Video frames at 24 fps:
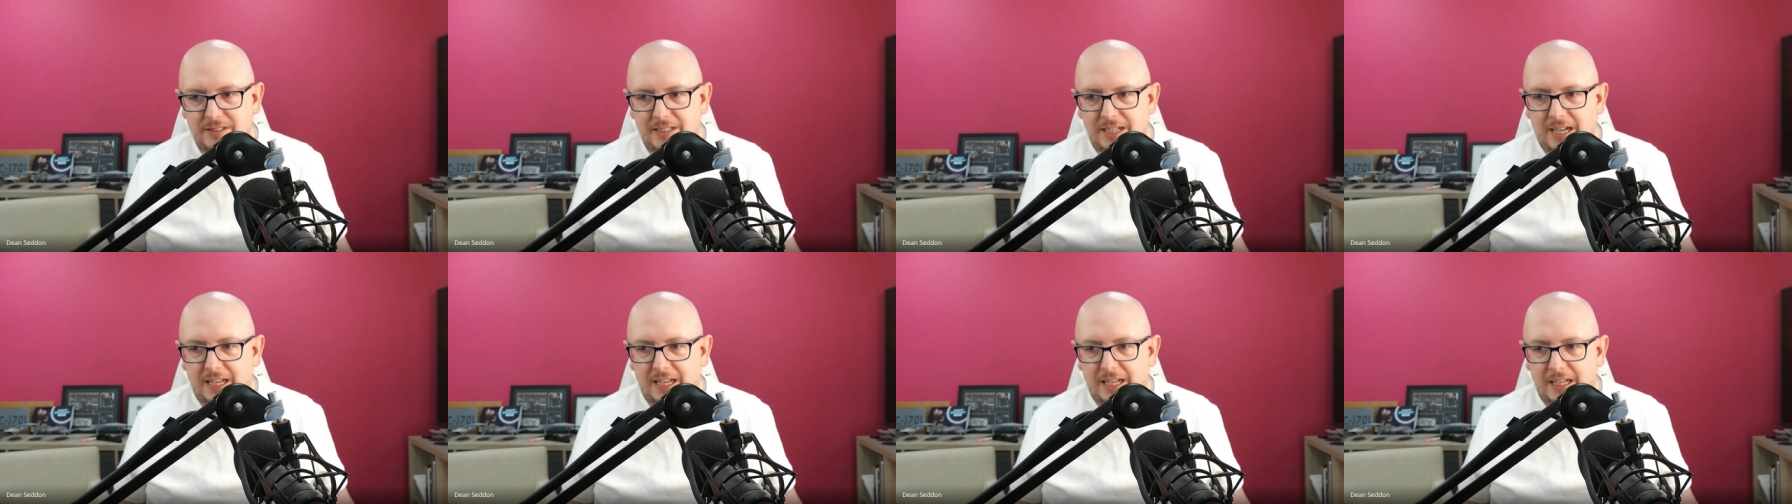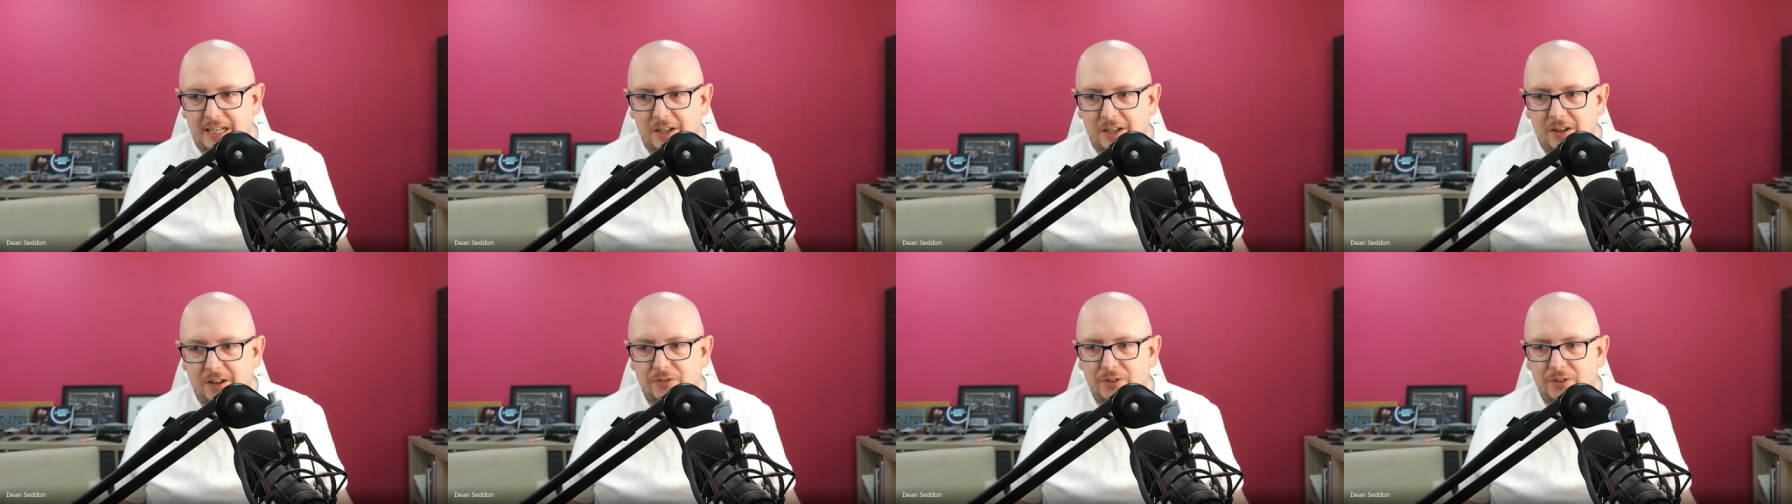I
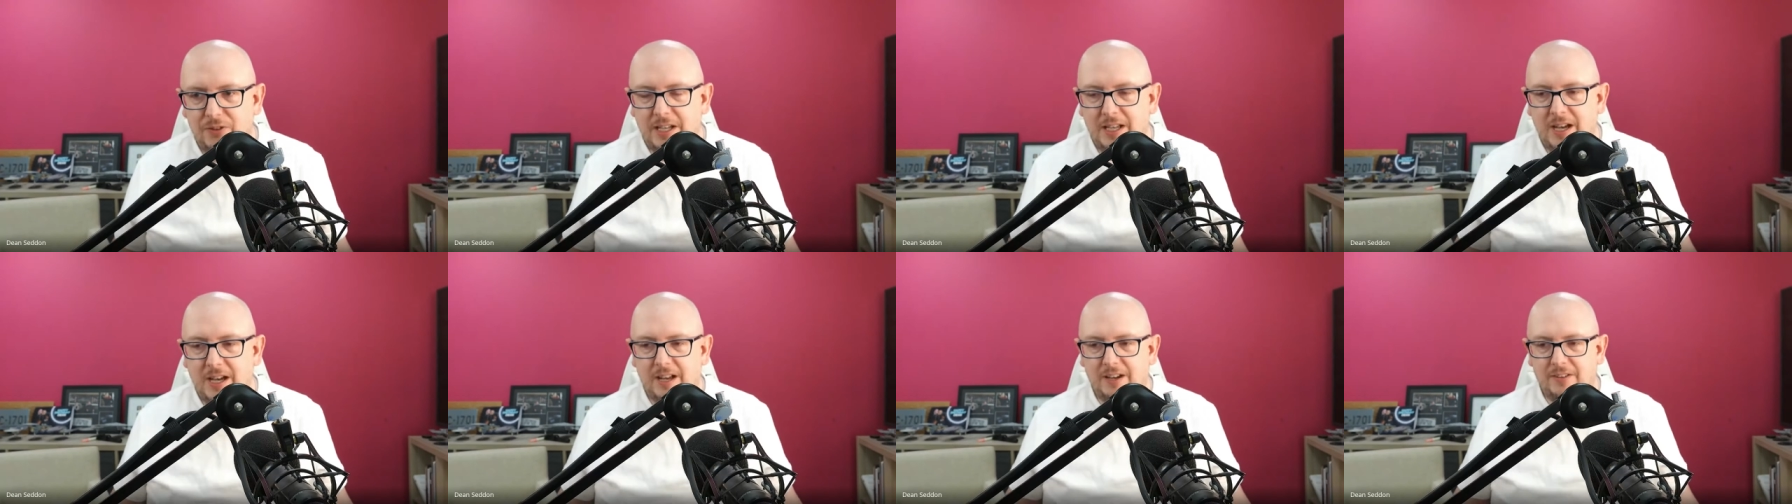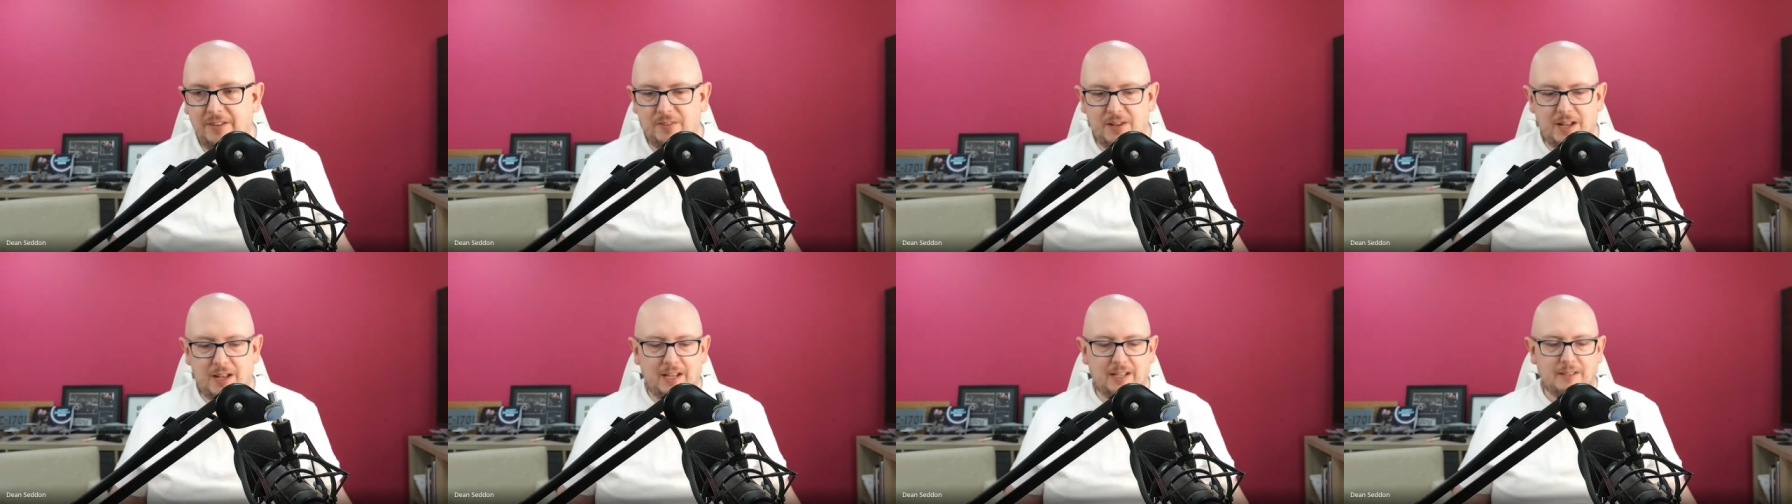yeah. love the kind of
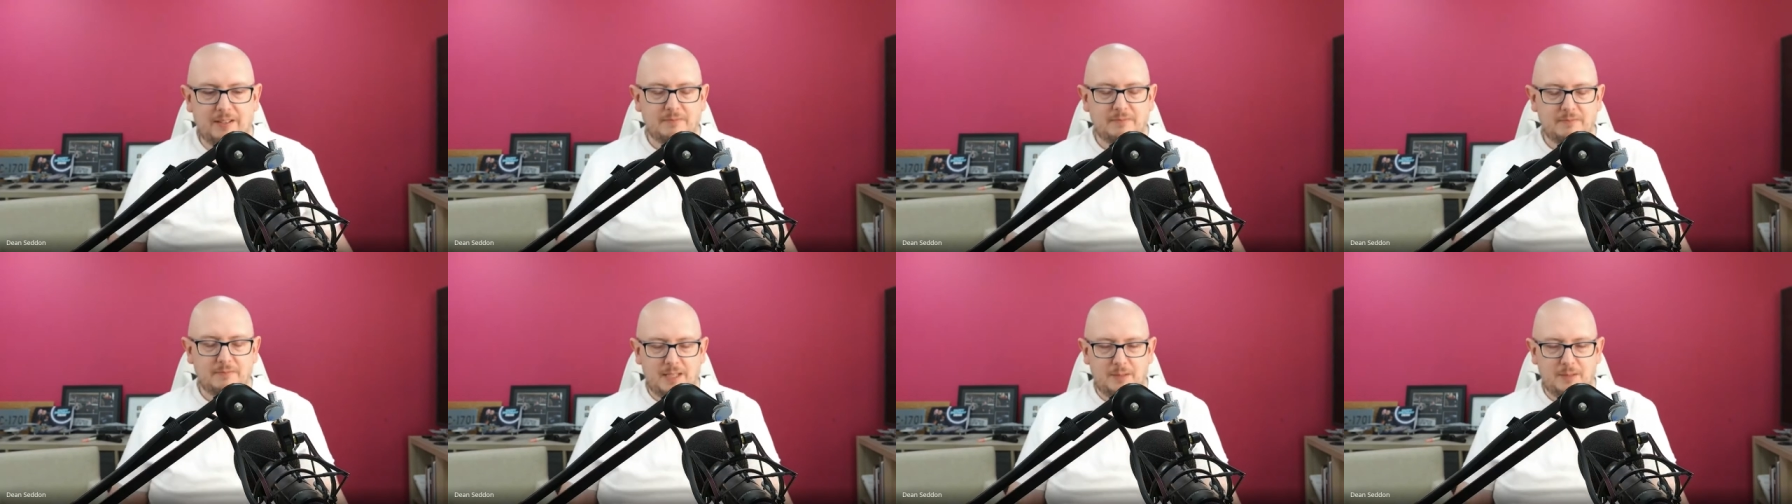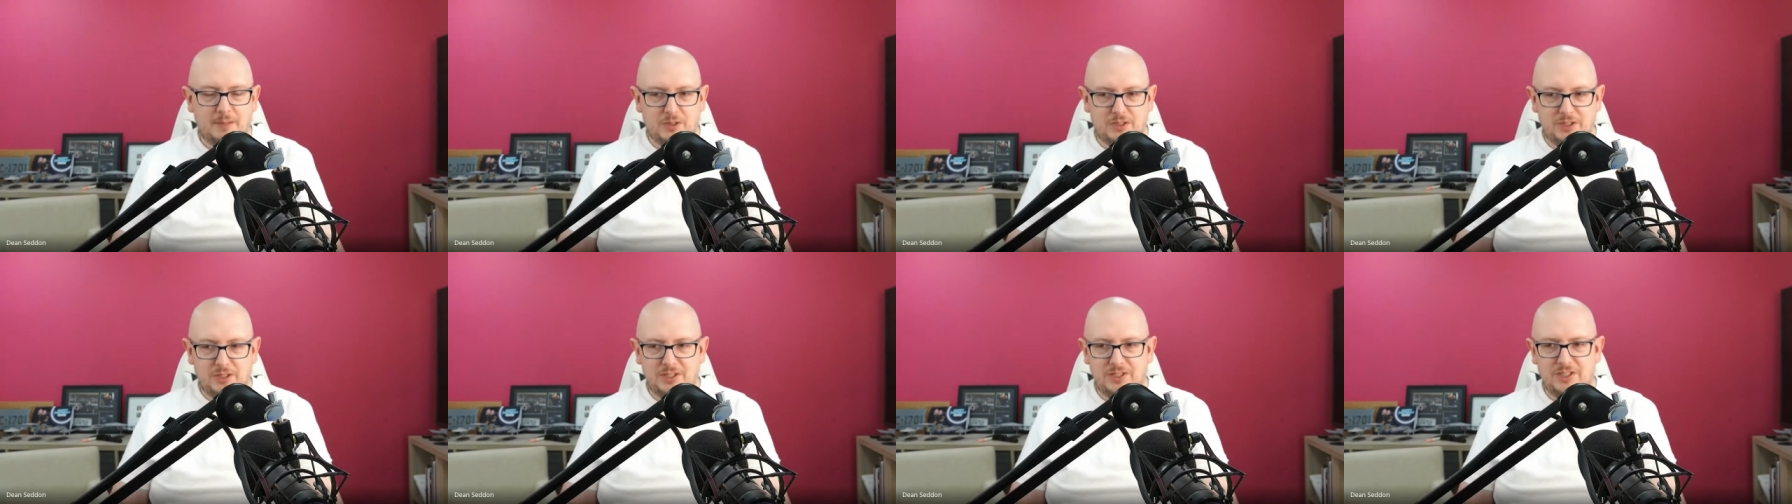like, I'm
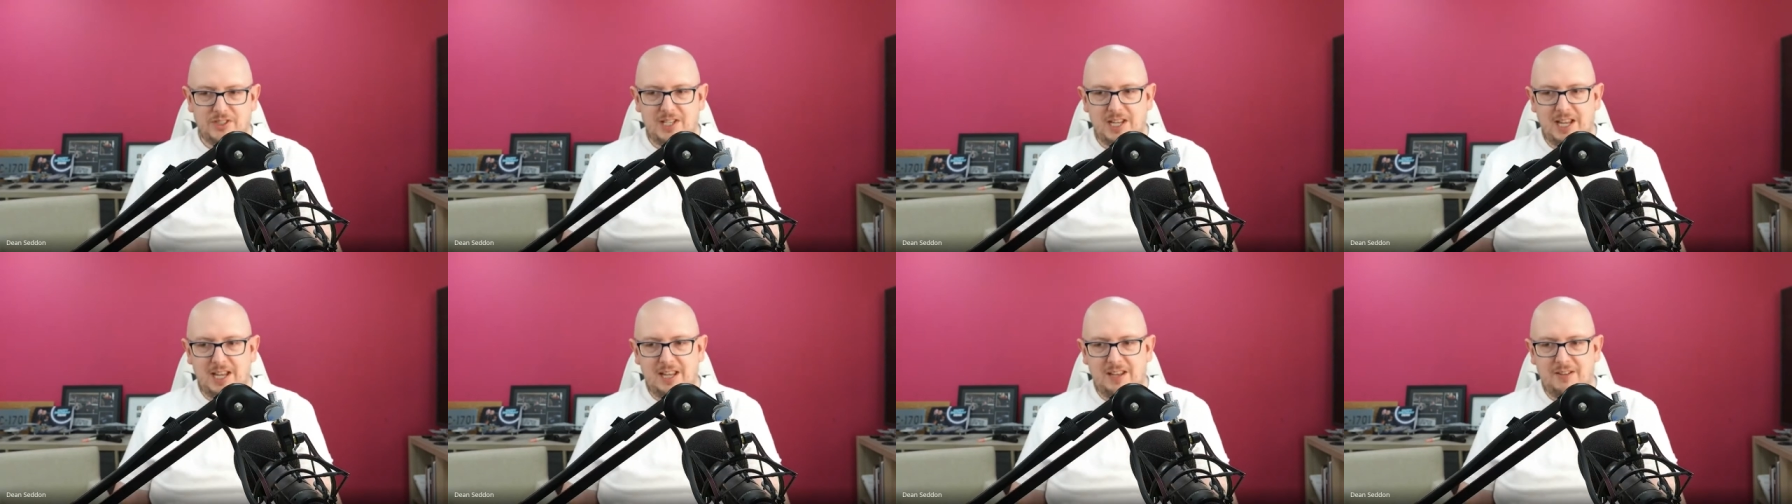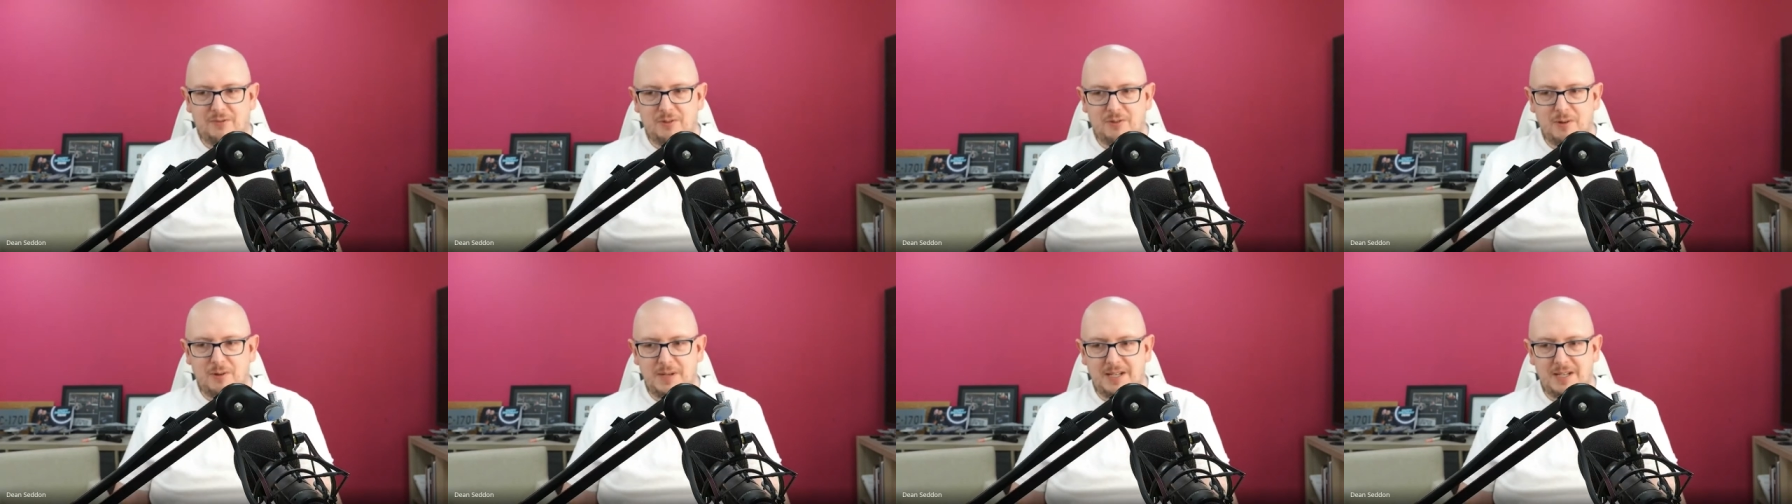just going to sit here
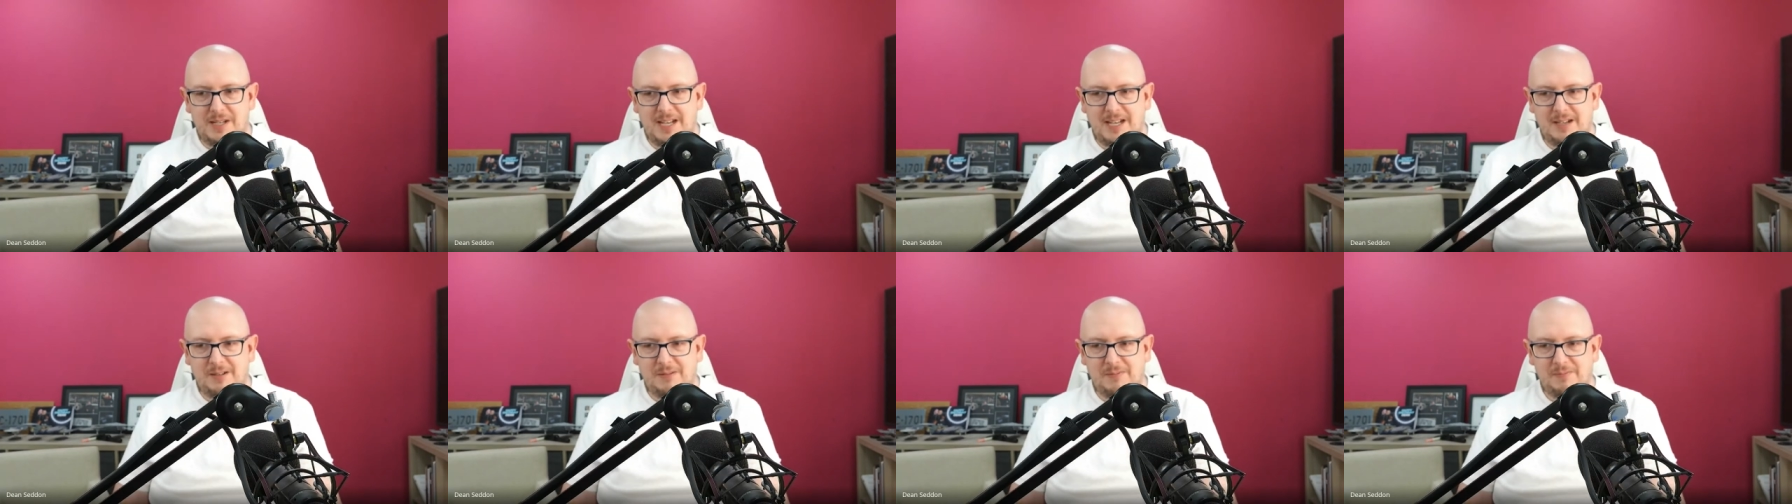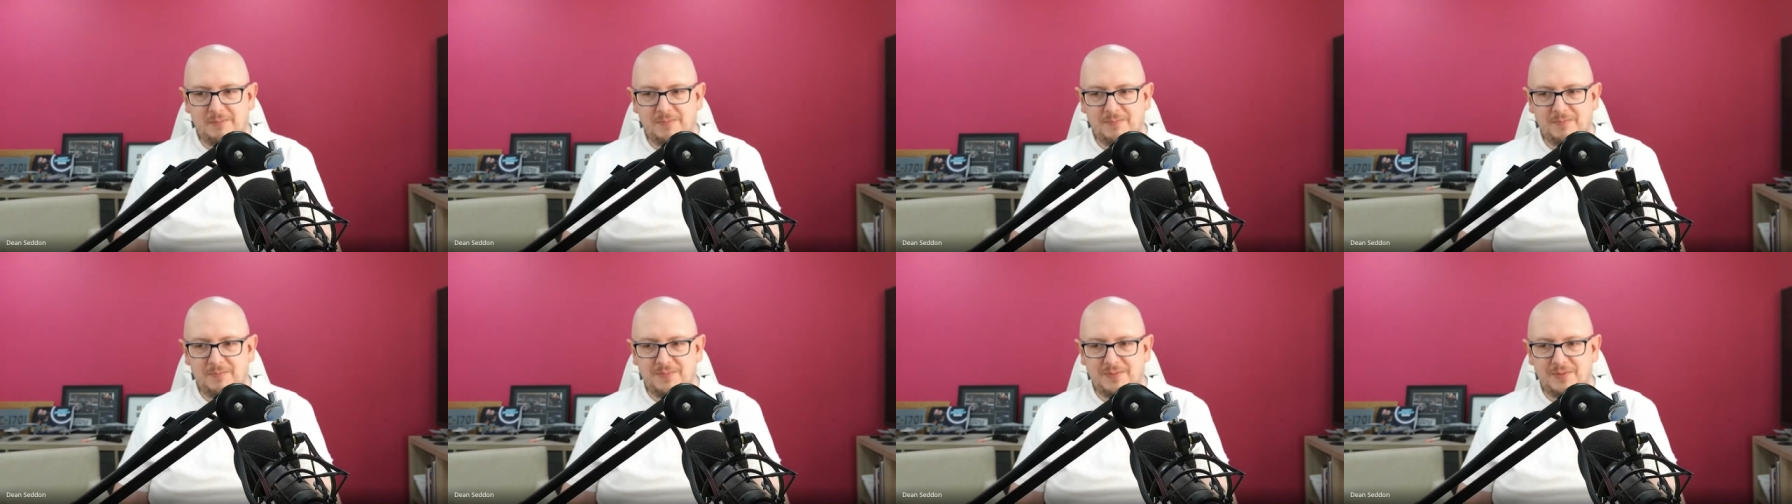for a bit now.
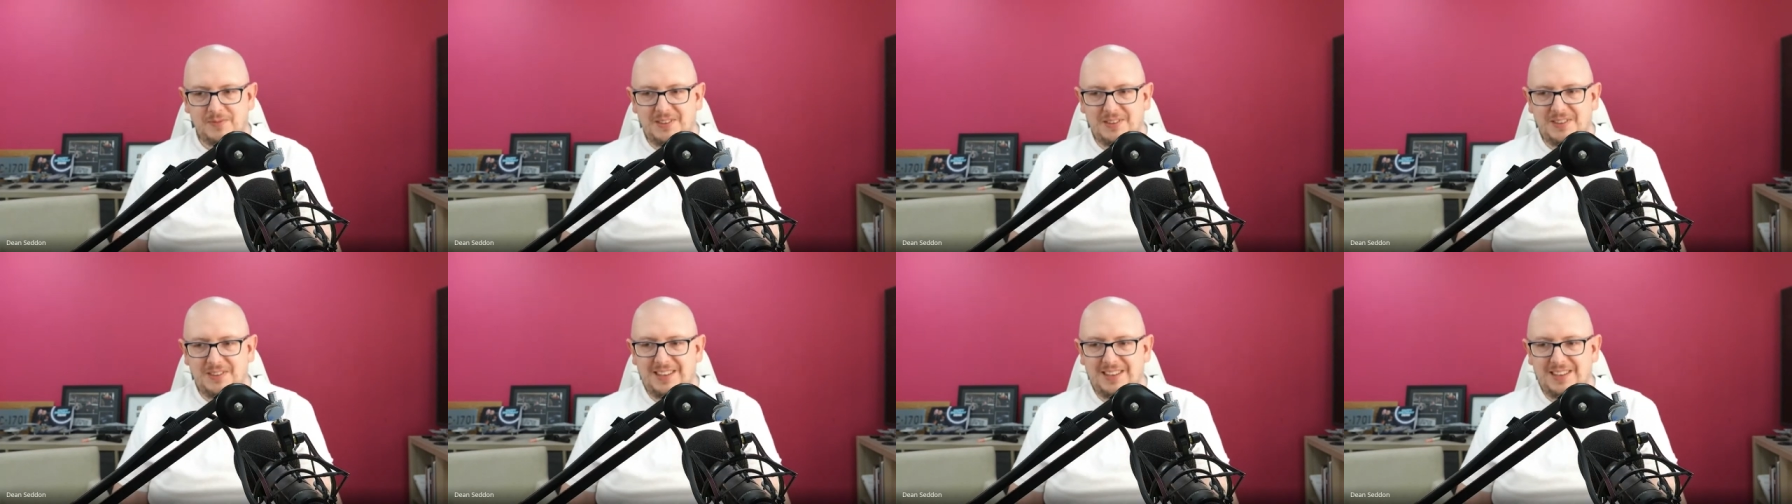It's good.